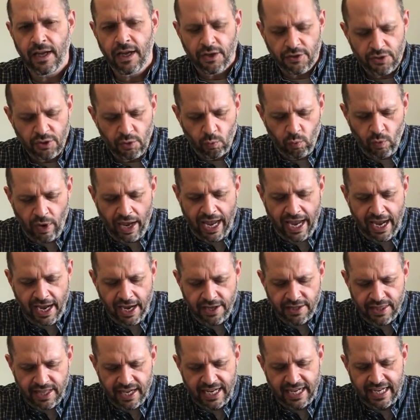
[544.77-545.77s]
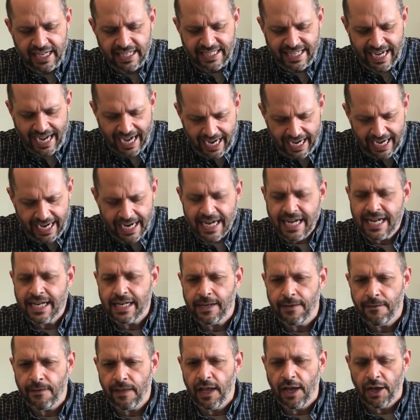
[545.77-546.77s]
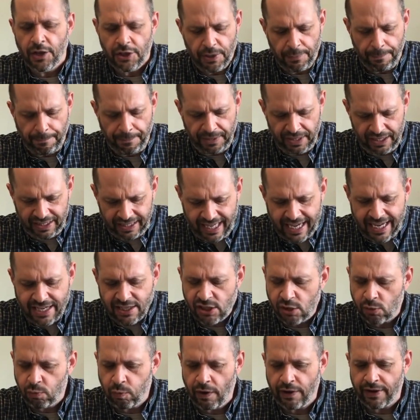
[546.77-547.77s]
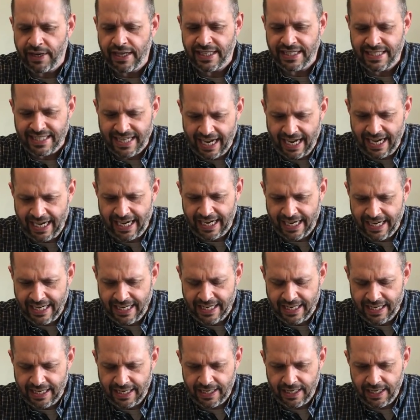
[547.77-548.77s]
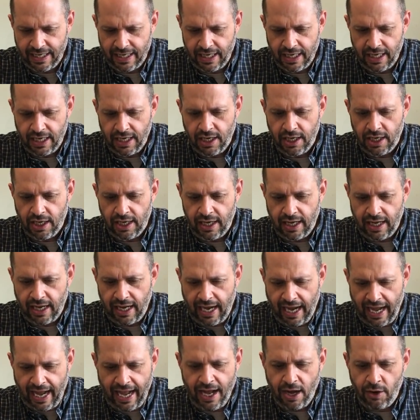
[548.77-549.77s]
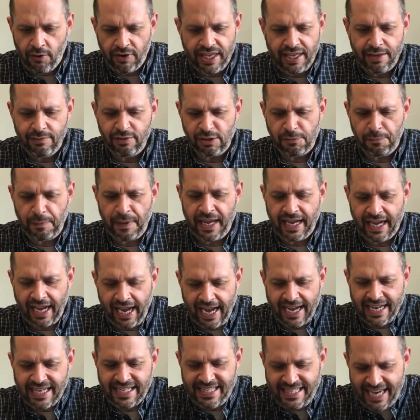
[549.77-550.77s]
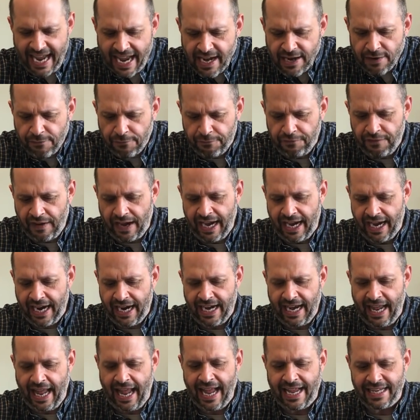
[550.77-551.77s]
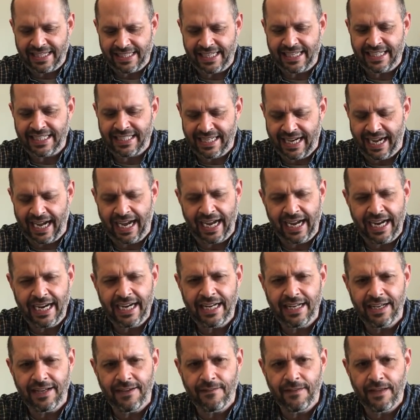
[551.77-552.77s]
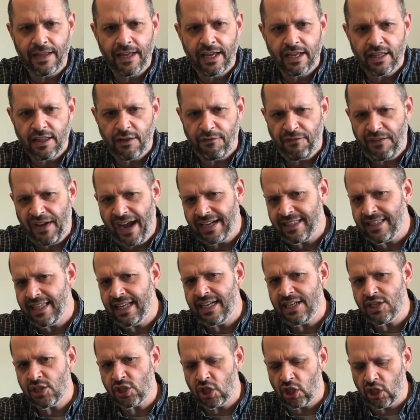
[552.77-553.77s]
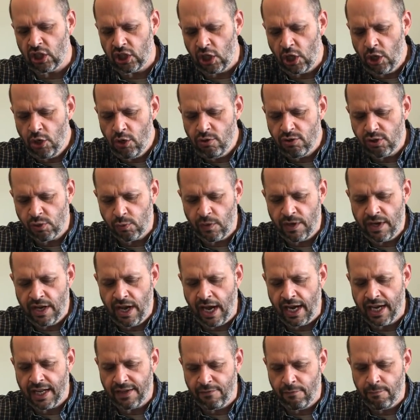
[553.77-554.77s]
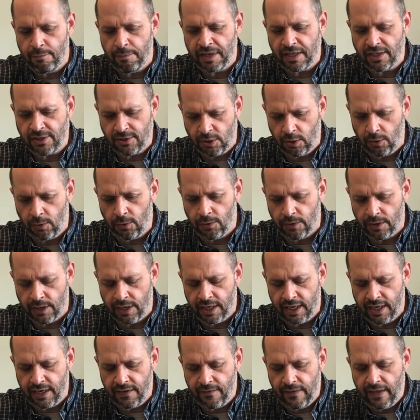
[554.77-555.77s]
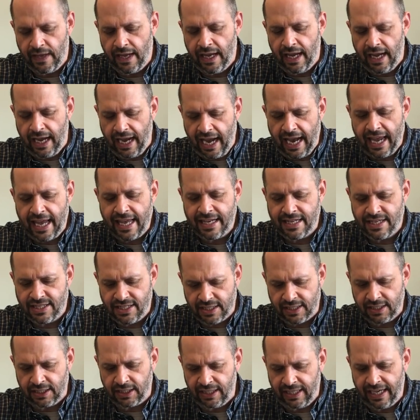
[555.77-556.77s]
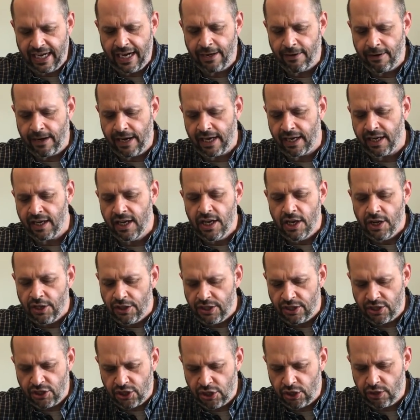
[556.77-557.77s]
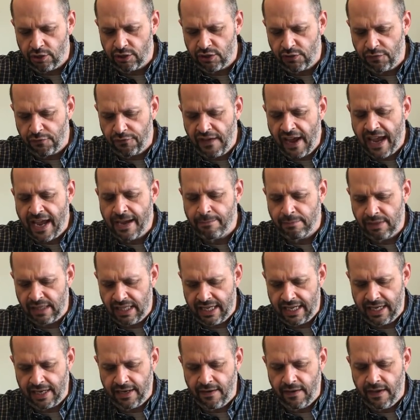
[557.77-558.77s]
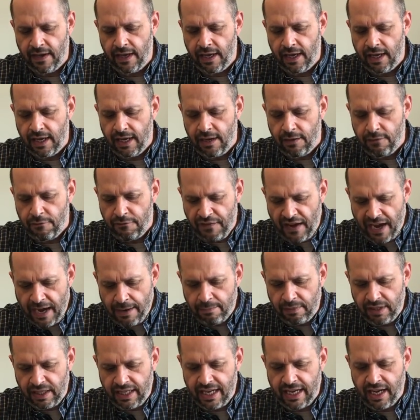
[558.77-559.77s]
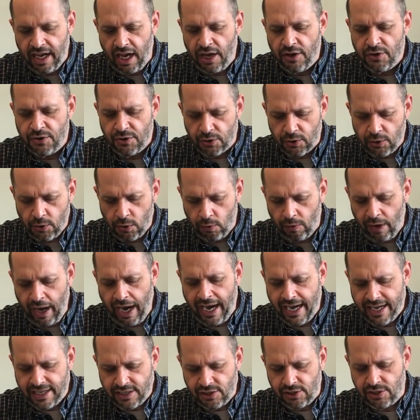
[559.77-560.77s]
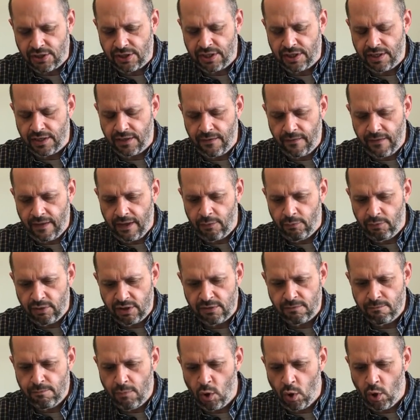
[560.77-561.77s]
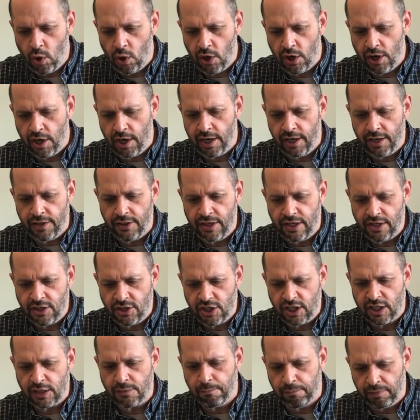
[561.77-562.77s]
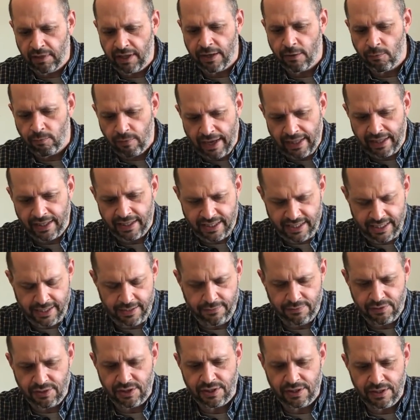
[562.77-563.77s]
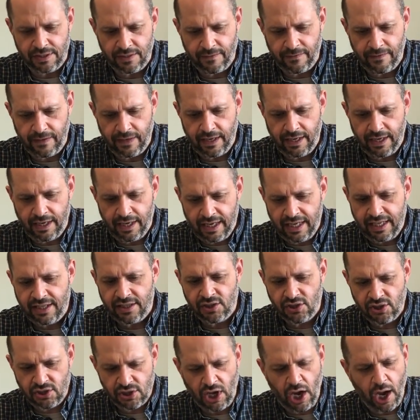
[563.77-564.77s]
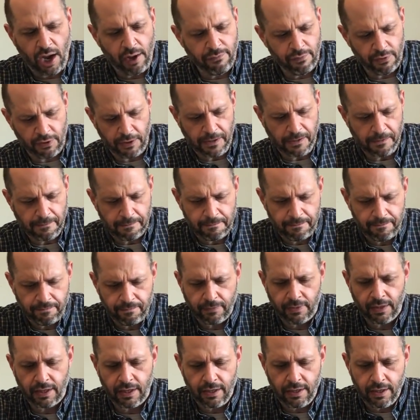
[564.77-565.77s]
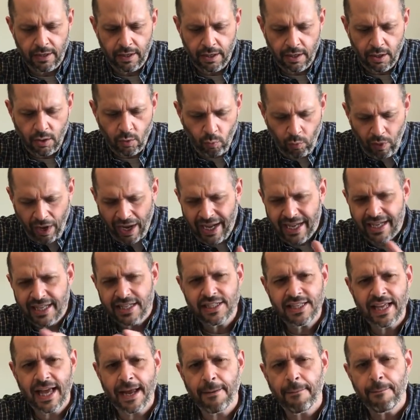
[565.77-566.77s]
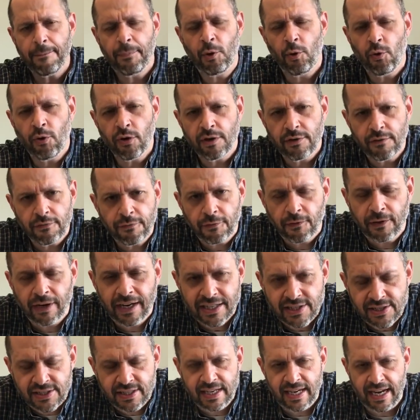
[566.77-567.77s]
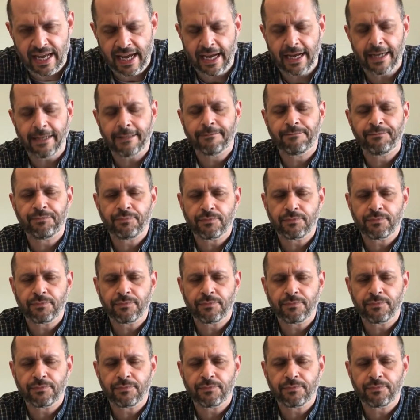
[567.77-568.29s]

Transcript: the way that he died, the place where he died, how he was being identified as he died, the fact that his clothes would not even be torn, and declaring the church family under Christ, was more than just blood relatives. He is sovereign. Why is that important for us today?